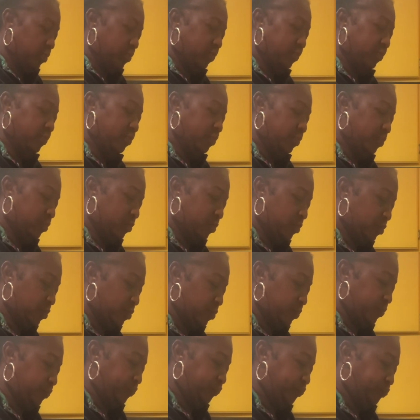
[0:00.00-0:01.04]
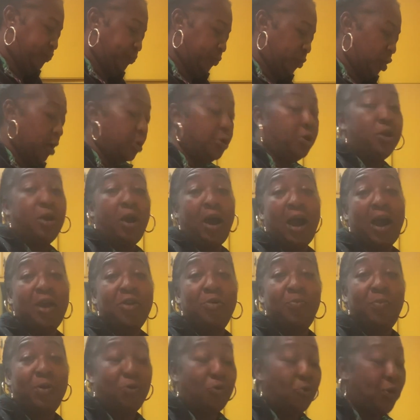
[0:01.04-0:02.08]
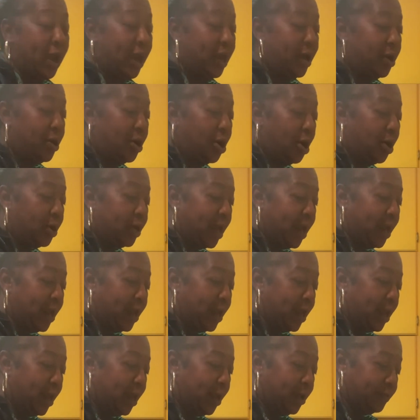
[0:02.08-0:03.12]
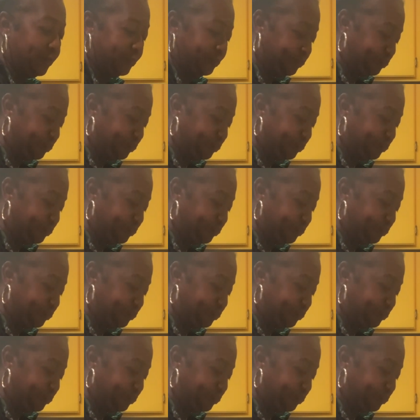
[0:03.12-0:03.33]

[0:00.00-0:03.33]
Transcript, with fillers: Mm hmm You know how you've been waiting all day to eat?